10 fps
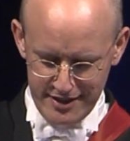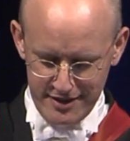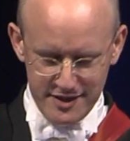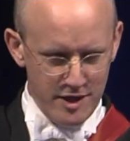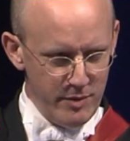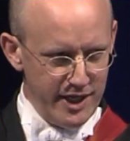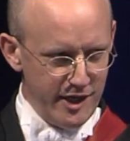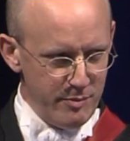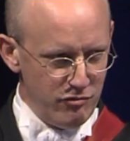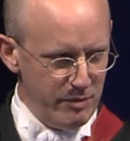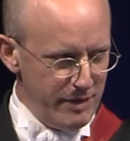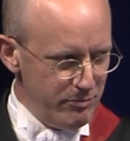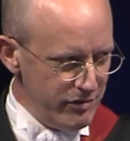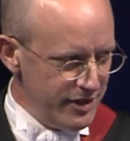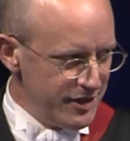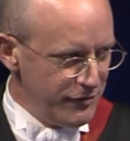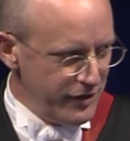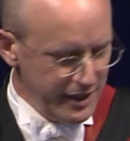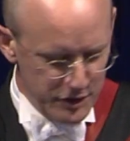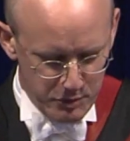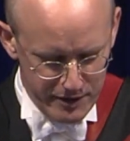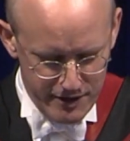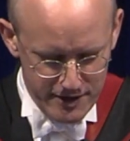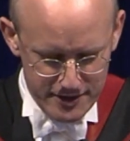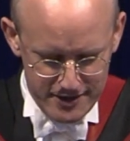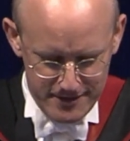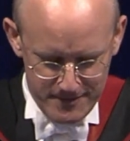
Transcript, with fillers: summoning up remembrance of things past.